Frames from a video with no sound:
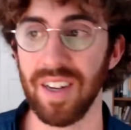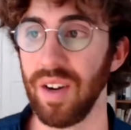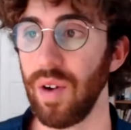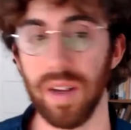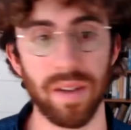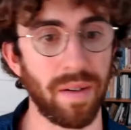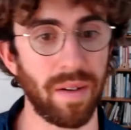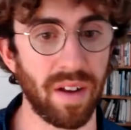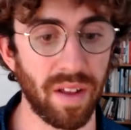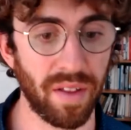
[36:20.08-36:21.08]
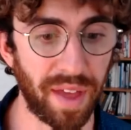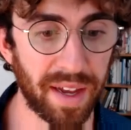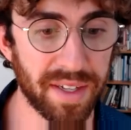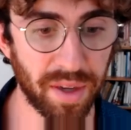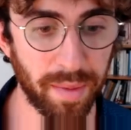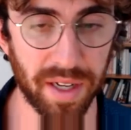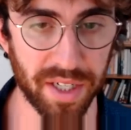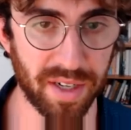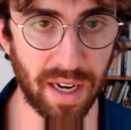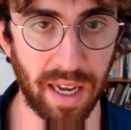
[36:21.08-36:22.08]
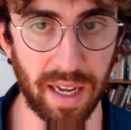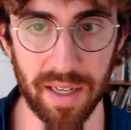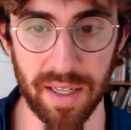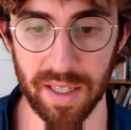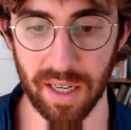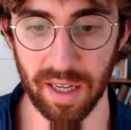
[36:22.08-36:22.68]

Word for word: Well, thanks so much. And